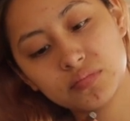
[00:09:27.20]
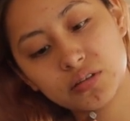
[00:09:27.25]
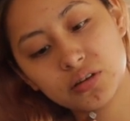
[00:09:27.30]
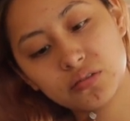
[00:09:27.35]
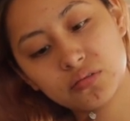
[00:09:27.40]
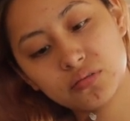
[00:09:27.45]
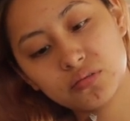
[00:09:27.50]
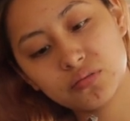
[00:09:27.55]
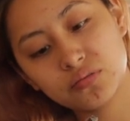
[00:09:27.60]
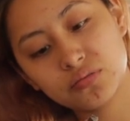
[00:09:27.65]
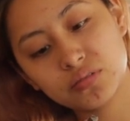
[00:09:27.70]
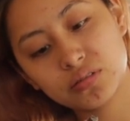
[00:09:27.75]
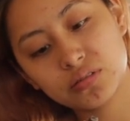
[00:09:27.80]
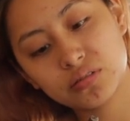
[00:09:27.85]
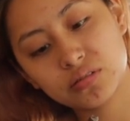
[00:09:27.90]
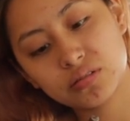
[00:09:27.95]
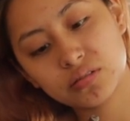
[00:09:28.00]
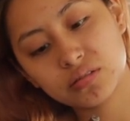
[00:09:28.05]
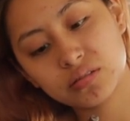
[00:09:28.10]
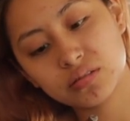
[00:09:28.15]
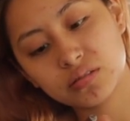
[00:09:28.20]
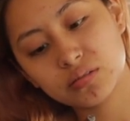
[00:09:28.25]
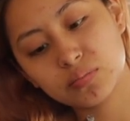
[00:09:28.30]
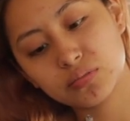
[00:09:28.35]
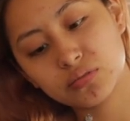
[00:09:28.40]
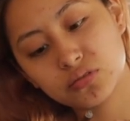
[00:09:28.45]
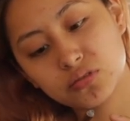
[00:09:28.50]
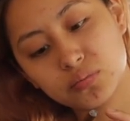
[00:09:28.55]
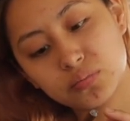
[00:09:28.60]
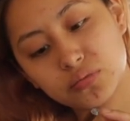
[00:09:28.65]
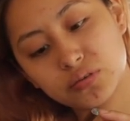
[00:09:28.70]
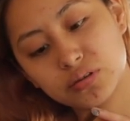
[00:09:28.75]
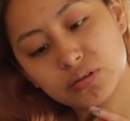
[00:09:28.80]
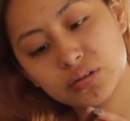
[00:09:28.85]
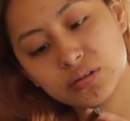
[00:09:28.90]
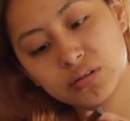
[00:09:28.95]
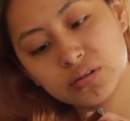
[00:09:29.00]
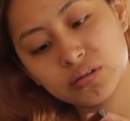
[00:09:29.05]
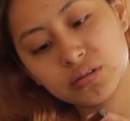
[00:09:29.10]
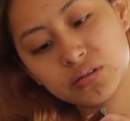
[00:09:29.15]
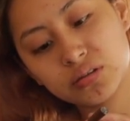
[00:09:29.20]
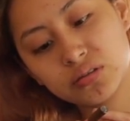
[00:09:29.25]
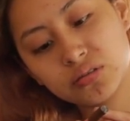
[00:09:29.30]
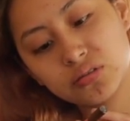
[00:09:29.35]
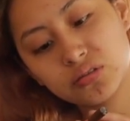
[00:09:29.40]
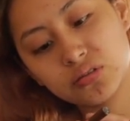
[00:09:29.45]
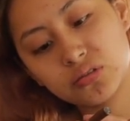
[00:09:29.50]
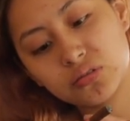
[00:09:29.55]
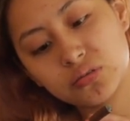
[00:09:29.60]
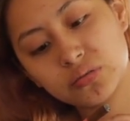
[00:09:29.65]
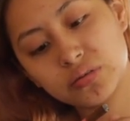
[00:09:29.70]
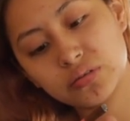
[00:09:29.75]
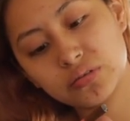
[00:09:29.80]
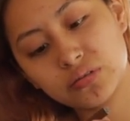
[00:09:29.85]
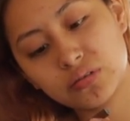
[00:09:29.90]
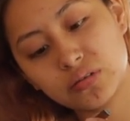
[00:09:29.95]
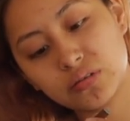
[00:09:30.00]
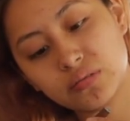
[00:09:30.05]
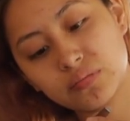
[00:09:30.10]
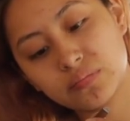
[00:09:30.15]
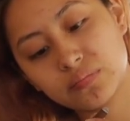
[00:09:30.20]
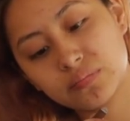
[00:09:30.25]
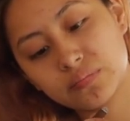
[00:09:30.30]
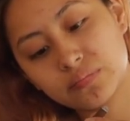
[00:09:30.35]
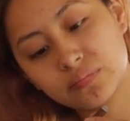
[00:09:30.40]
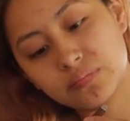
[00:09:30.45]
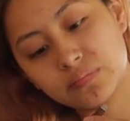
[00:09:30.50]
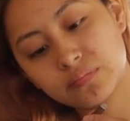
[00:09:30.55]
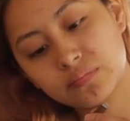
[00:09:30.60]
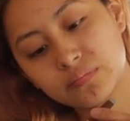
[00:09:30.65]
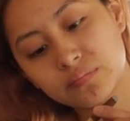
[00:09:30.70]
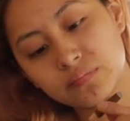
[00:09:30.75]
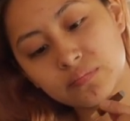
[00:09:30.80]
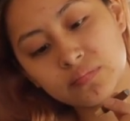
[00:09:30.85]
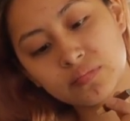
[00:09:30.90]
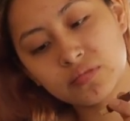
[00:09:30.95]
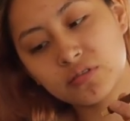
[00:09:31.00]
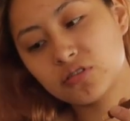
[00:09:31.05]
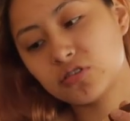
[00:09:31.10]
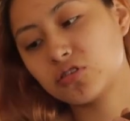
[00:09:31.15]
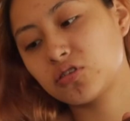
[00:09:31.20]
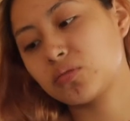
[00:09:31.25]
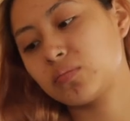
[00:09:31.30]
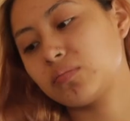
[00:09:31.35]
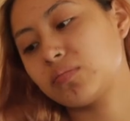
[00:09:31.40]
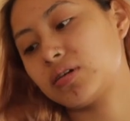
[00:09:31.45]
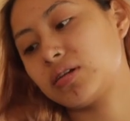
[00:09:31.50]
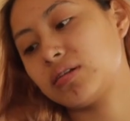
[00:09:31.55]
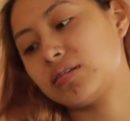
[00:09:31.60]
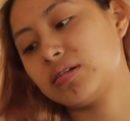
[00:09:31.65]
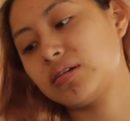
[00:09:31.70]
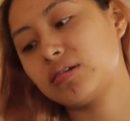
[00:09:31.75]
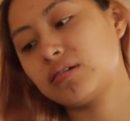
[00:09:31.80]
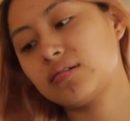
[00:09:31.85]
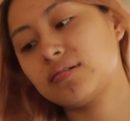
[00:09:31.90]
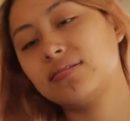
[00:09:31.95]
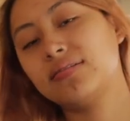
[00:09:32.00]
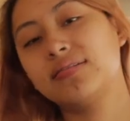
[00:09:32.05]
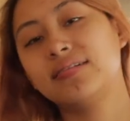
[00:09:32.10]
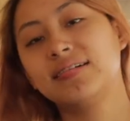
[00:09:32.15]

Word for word: don't know if it's supposed to through or not. So I'm gonna take it off.